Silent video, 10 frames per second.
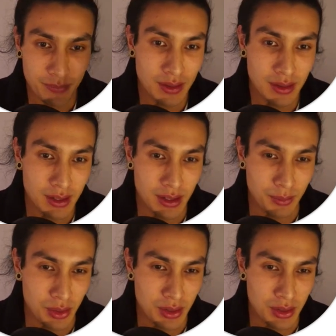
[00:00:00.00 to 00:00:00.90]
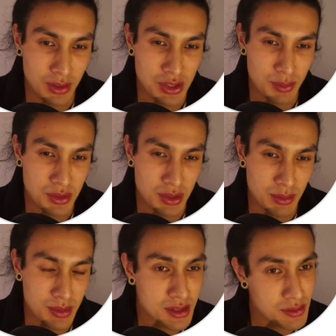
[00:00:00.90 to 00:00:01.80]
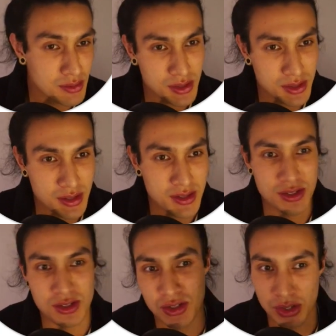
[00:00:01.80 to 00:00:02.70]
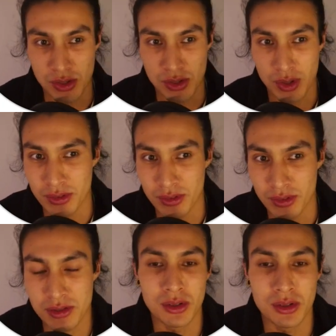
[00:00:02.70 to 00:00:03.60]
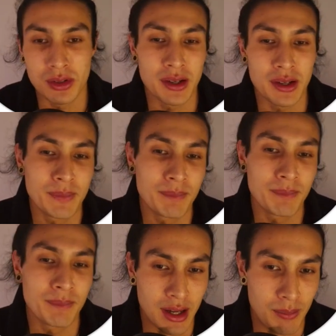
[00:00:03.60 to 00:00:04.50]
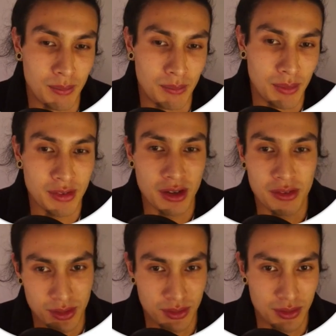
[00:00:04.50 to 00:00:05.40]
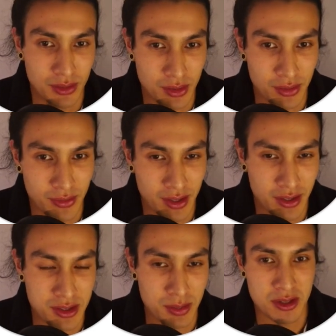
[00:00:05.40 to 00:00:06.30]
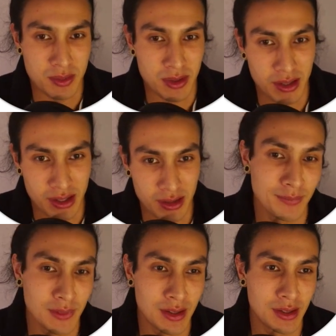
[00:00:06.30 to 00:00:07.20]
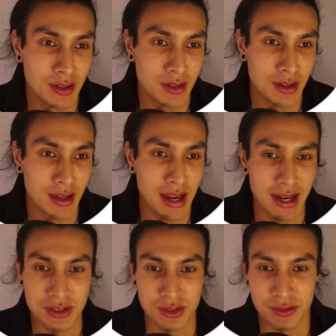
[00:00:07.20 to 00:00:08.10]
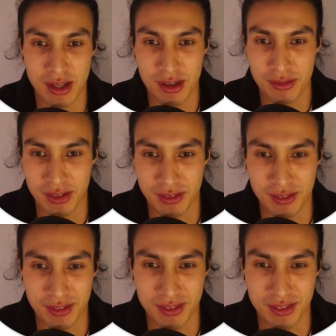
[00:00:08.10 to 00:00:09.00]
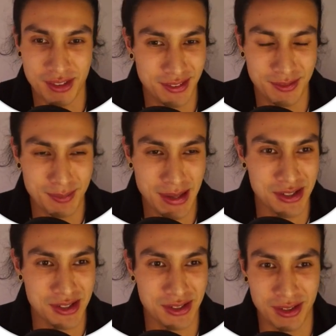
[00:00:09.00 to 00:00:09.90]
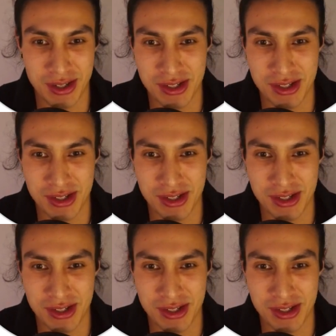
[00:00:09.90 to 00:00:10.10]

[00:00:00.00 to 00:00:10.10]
I'm going to jump to the business resources and just show you a couple of those real quick. My favourite one so far, just because it's been a kind of act of love and passion and creation of